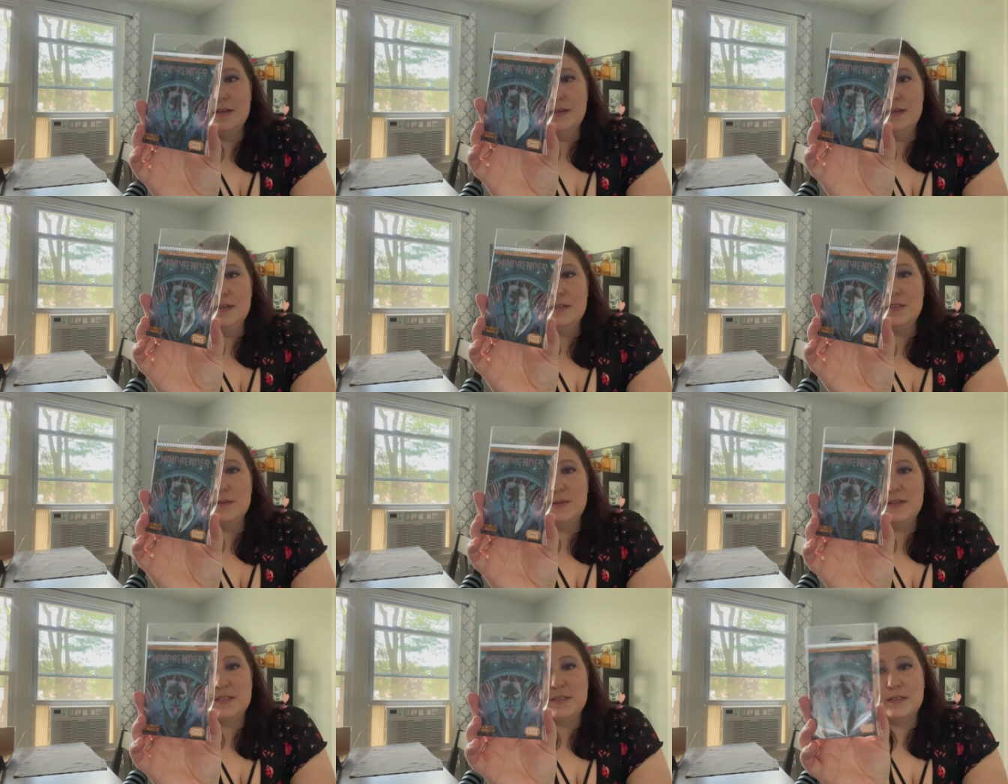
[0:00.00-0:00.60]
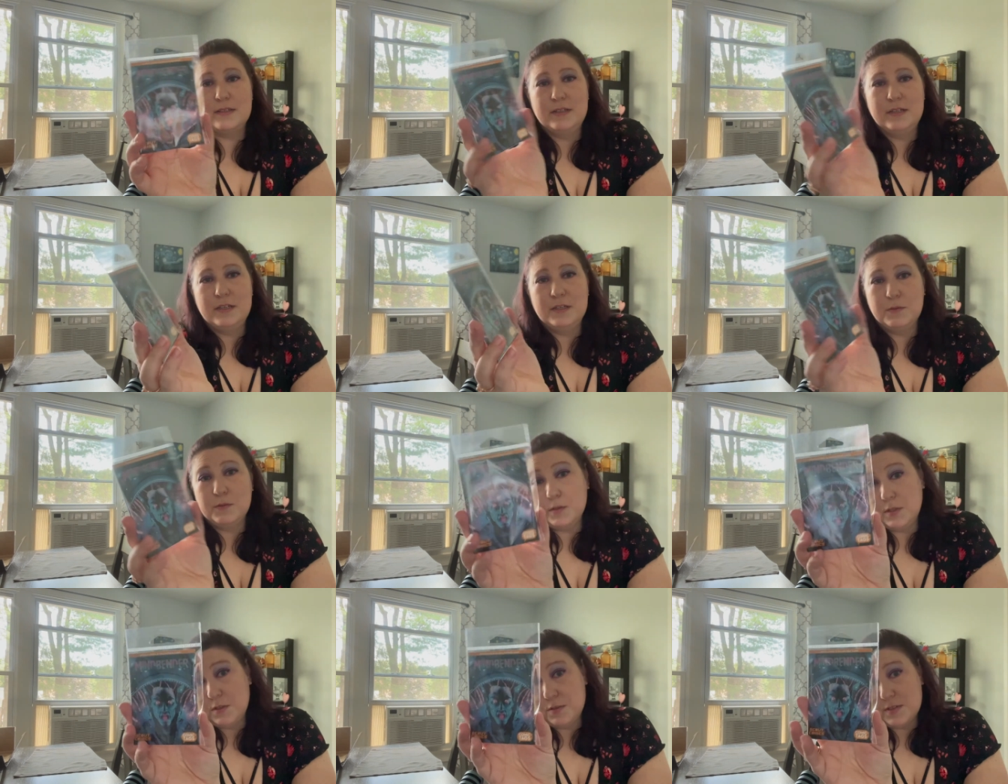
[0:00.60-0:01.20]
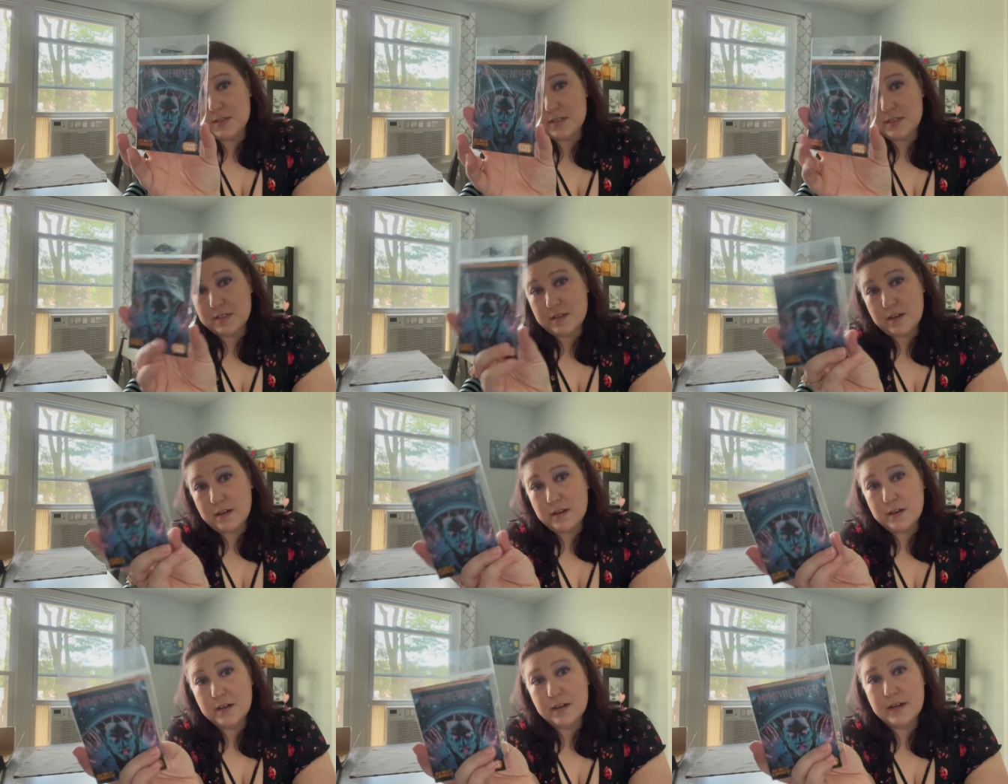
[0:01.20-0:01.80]
So basically, you use this
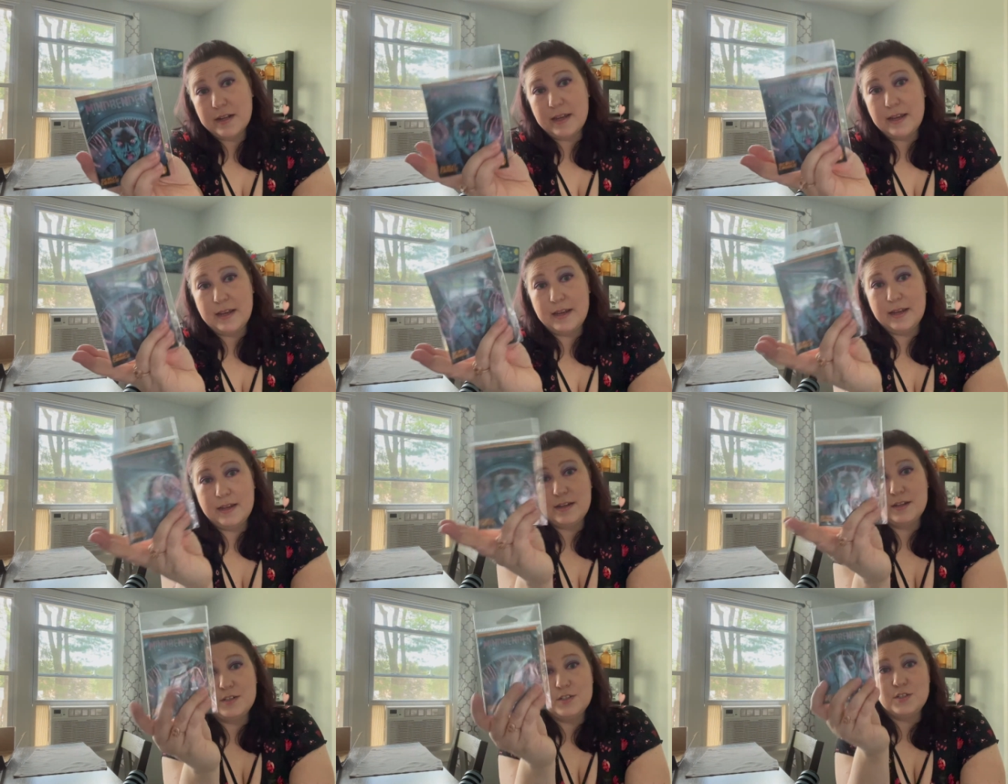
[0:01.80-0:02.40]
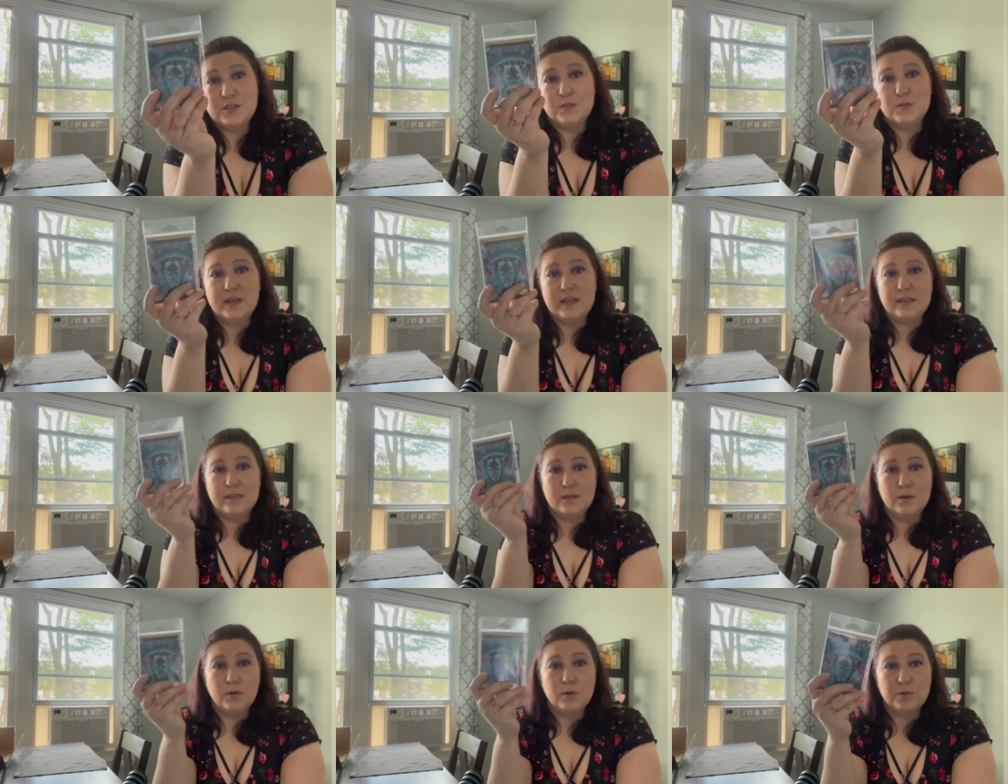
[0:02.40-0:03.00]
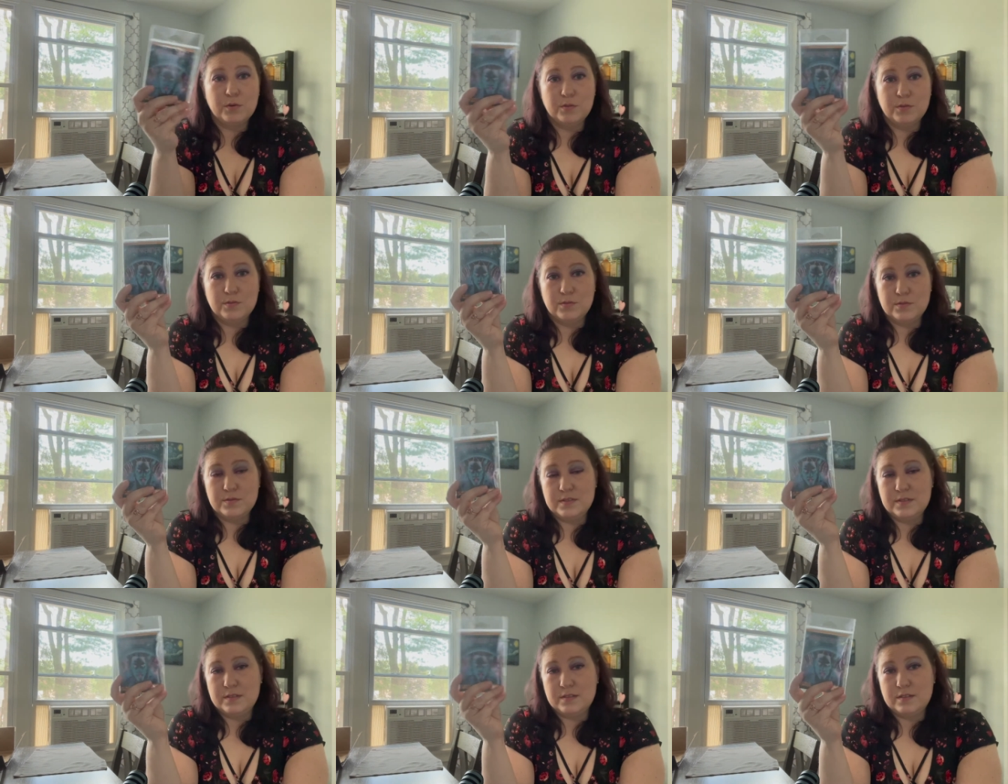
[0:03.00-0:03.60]
card and you get the whole